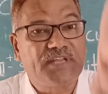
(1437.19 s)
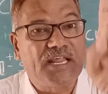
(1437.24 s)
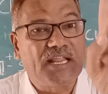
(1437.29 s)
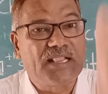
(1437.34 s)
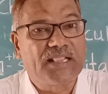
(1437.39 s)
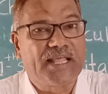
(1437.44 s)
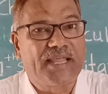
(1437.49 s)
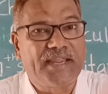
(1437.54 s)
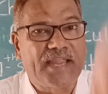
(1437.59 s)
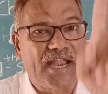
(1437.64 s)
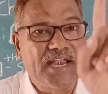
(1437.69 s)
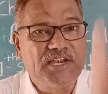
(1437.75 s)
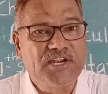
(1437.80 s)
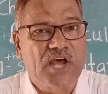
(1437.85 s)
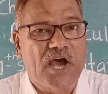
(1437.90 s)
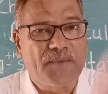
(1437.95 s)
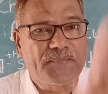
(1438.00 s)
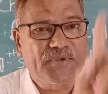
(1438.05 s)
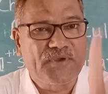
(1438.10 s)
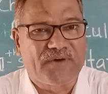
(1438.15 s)
Till the end
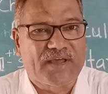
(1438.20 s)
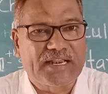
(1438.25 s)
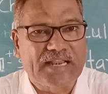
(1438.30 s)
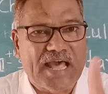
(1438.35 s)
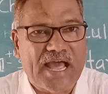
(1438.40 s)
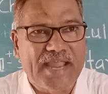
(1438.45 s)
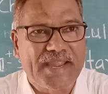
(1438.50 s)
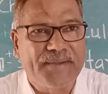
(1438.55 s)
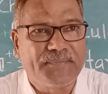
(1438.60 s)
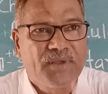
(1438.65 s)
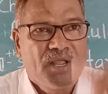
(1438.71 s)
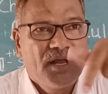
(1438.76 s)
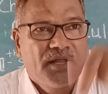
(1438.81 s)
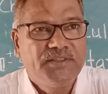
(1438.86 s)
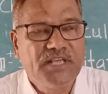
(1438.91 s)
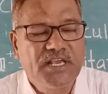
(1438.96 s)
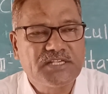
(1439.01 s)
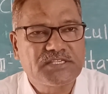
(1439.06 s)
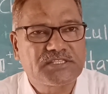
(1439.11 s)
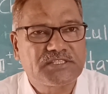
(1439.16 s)
of your life,
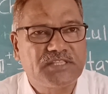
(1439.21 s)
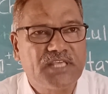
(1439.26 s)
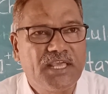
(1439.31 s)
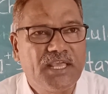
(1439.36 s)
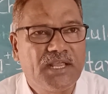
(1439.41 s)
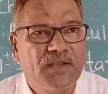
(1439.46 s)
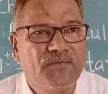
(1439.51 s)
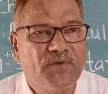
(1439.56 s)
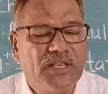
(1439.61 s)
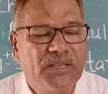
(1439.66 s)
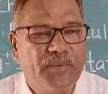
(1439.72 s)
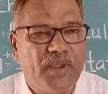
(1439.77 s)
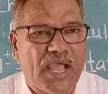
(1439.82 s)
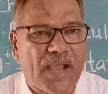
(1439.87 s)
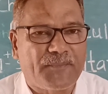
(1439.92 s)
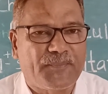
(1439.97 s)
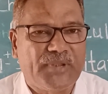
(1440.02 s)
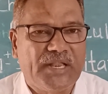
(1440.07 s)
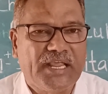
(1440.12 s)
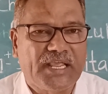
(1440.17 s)
this thing will be
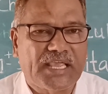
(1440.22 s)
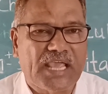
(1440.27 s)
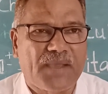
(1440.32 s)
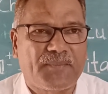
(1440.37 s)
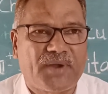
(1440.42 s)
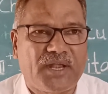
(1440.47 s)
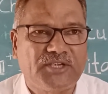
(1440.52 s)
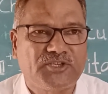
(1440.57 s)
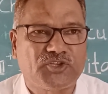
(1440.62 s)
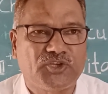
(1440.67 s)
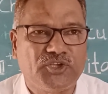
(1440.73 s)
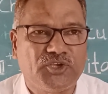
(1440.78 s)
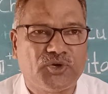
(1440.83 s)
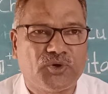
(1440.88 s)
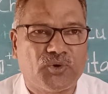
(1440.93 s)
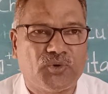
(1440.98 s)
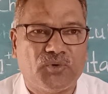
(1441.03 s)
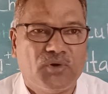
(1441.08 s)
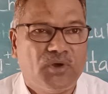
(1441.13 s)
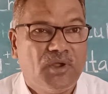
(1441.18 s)
applicable to
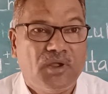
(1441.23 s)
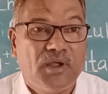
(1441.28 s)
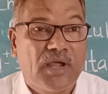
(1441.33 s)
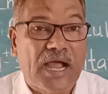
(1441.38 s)
you.